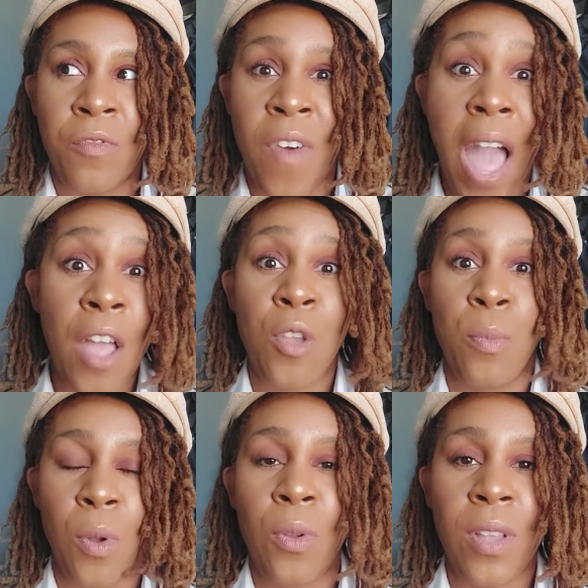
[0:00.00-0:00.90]

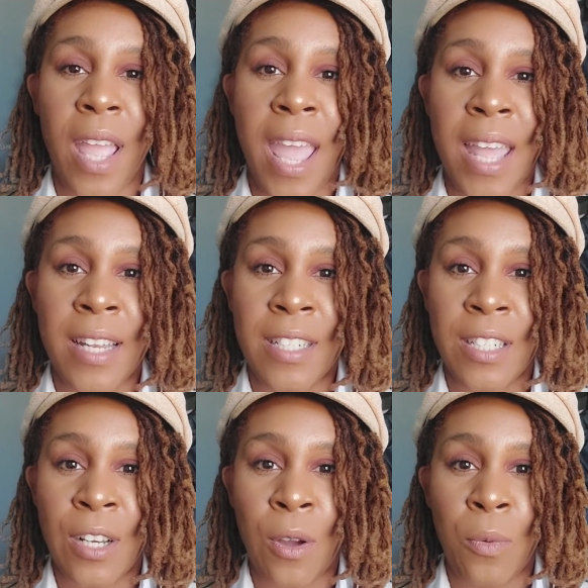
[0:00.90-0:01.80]
valuable and
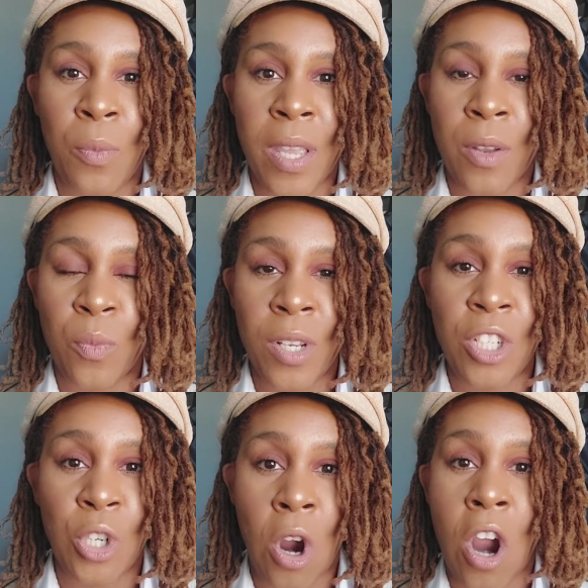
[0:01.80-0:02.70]
we can really
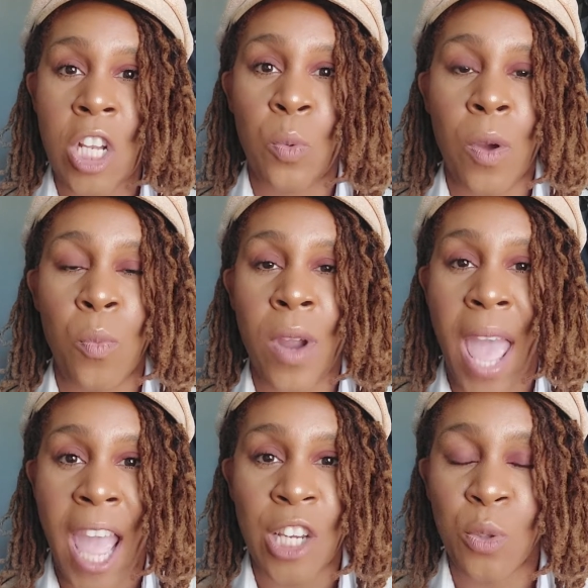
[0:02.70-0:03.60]
charge what we're
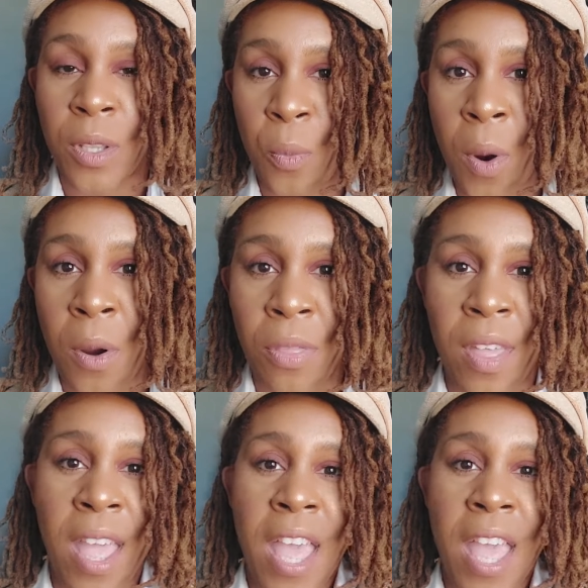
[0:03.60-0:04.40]
actually worth,